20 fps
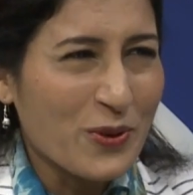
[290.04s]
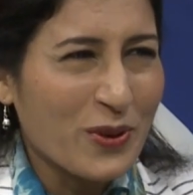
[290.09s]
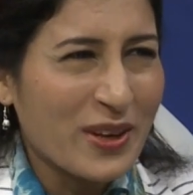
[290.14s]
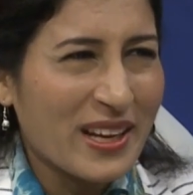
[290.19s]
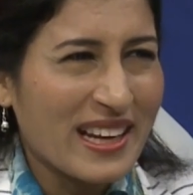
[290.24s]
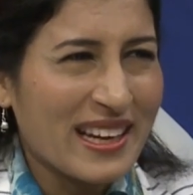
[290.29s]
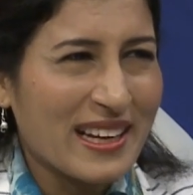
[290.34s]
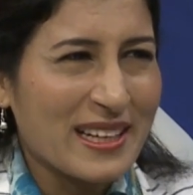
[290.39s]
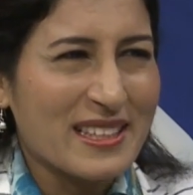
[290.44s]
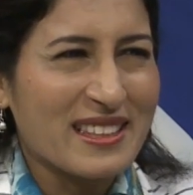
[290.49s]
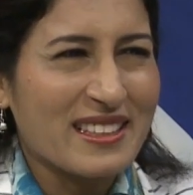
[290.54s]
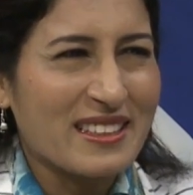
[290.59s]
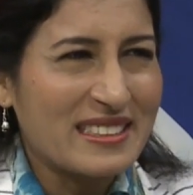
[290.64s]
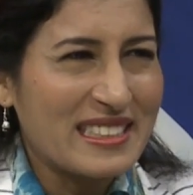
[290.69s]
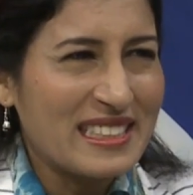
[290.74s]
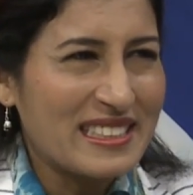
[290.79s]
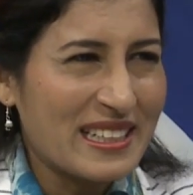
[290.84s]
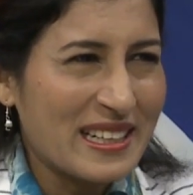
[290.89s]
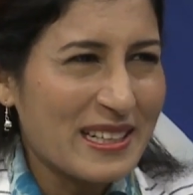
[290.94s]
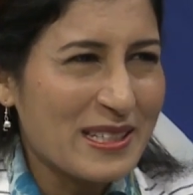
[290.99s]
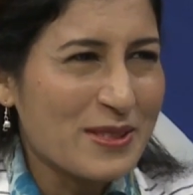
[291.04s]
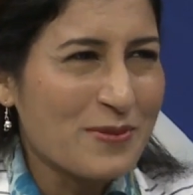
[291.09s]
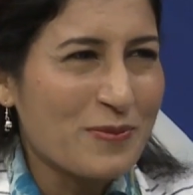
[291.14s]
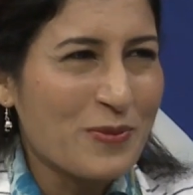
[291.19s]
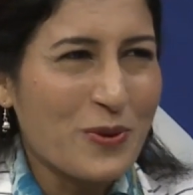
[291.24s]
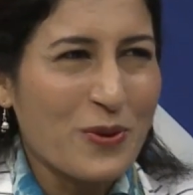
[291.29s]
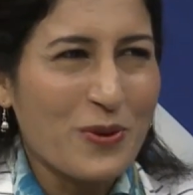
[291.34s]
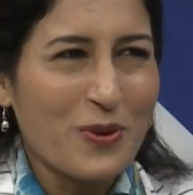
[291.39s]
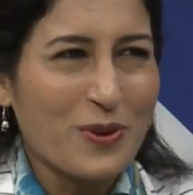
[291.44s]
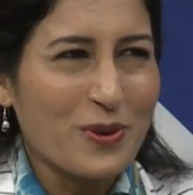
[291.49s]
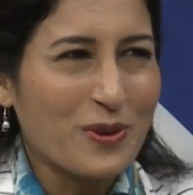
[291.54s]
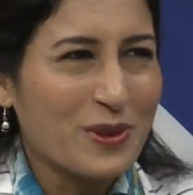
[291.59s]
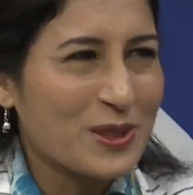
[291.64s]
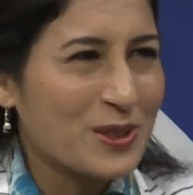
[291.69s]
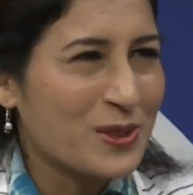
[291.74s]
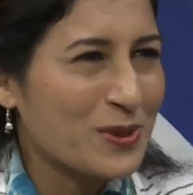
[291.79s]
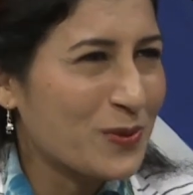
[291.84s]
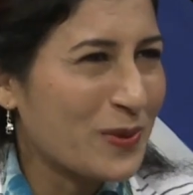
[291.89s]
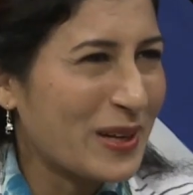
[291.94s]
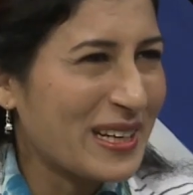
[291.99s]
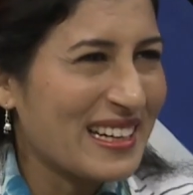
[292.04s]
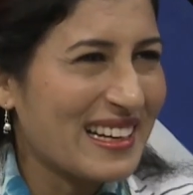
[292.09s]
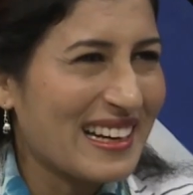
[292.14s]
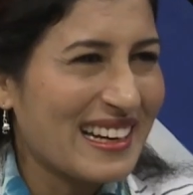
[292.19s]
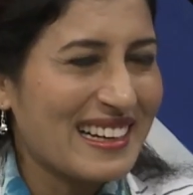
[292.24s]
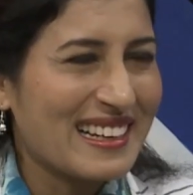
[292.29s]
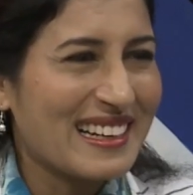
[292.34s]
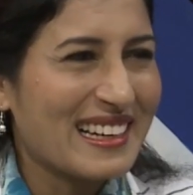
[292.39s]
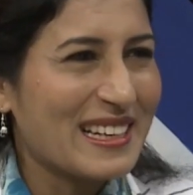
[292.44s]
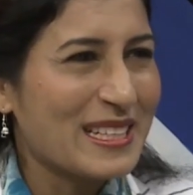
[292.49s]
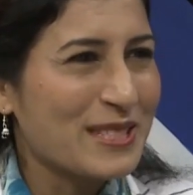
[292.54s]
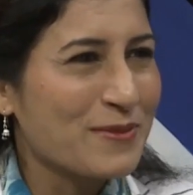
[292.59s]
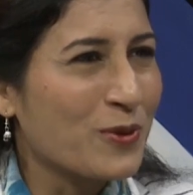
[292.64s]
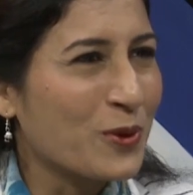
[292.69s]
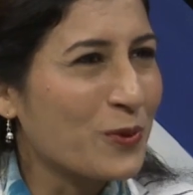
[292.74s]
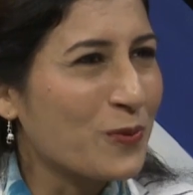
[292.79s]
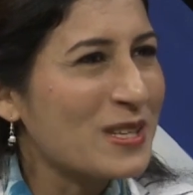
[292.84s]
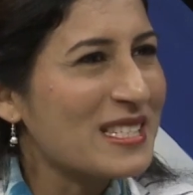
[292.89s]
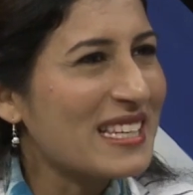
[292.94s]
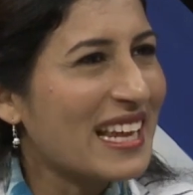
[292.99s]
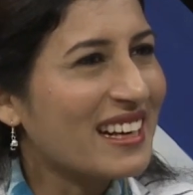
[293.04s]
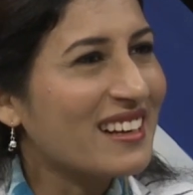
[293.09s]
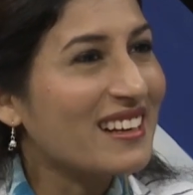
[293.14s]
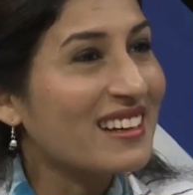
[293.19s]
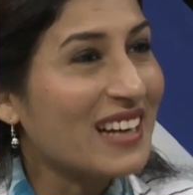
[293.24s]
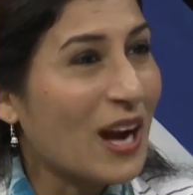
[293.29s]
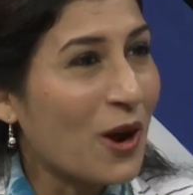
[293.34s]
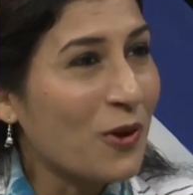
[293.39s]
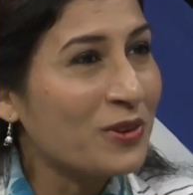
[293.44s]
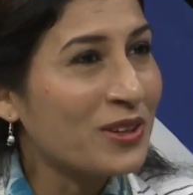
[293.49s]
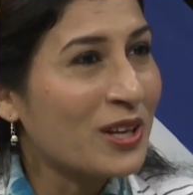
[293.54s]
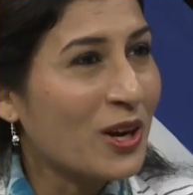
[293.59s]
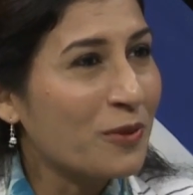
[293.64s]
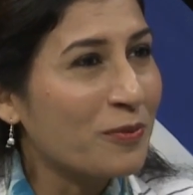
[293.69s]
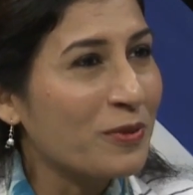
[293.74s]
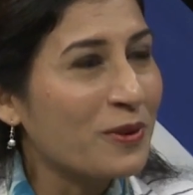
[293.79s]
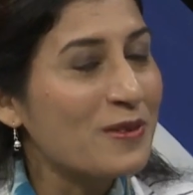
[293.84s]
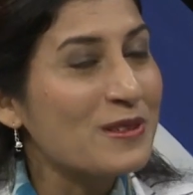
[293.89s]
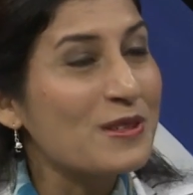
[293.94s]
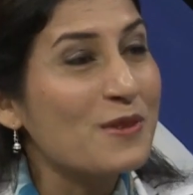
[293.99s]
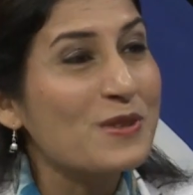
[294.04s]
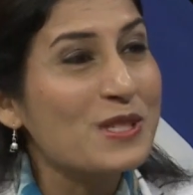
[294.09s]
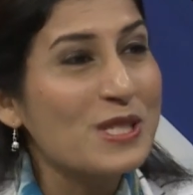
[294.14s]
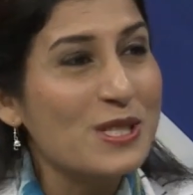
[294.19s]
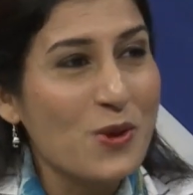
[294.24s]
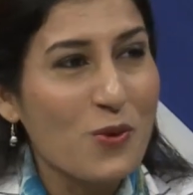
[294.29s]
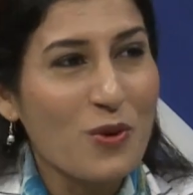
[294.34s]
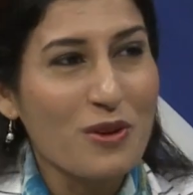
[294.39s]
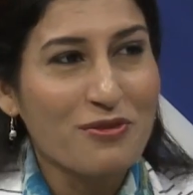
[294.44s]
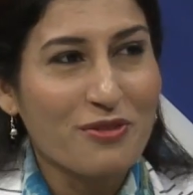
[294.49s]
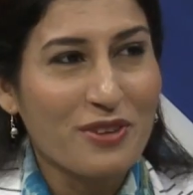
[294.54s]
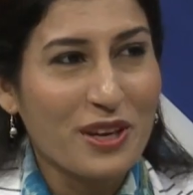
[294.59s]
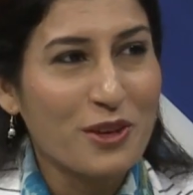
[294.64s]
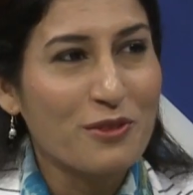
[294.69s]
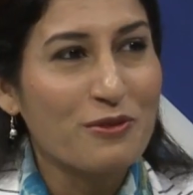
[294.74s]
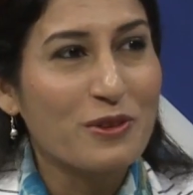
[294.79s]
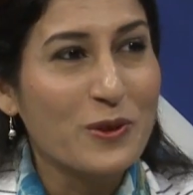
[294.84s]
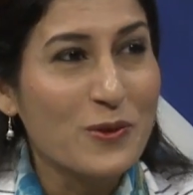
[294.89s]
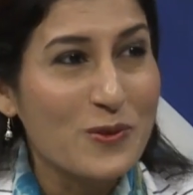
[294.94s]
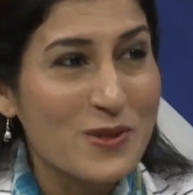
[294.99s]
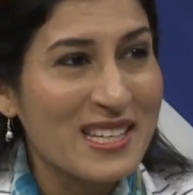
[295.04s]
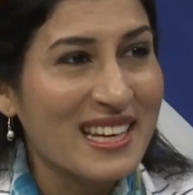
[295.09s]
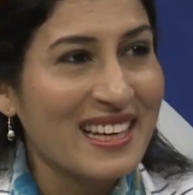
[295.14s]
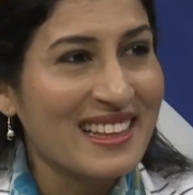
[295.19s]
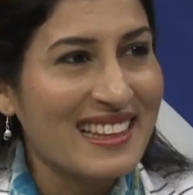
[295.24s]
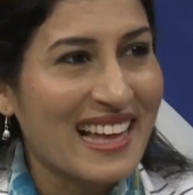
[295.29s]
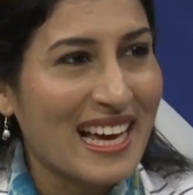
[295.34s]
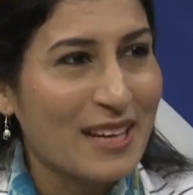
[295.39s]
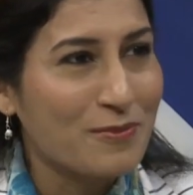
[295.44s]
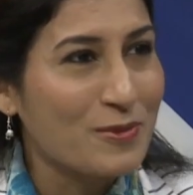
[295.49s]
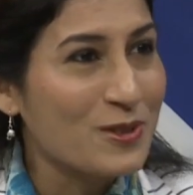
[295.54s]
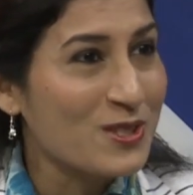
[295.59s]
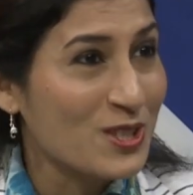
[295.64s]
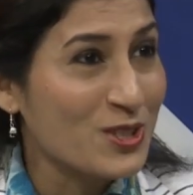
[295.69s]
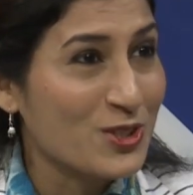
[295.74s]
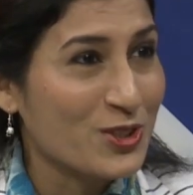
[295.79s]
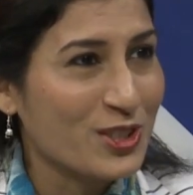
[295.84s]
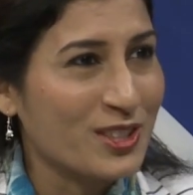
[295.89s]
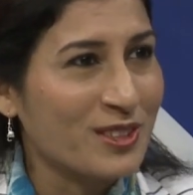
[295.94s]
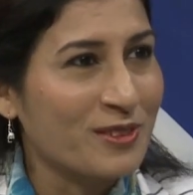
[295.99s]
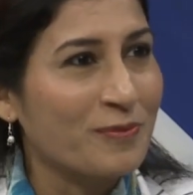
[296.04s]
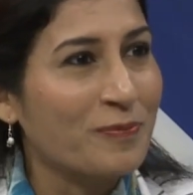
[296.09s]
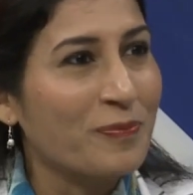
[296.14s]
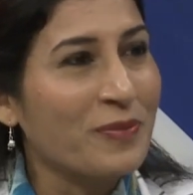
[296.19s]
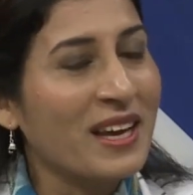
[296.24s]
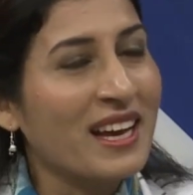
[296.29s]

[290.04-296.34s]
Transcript: Okay, 30 days more, 29 days more. It was like a countdown because I was so afraid of losing that position.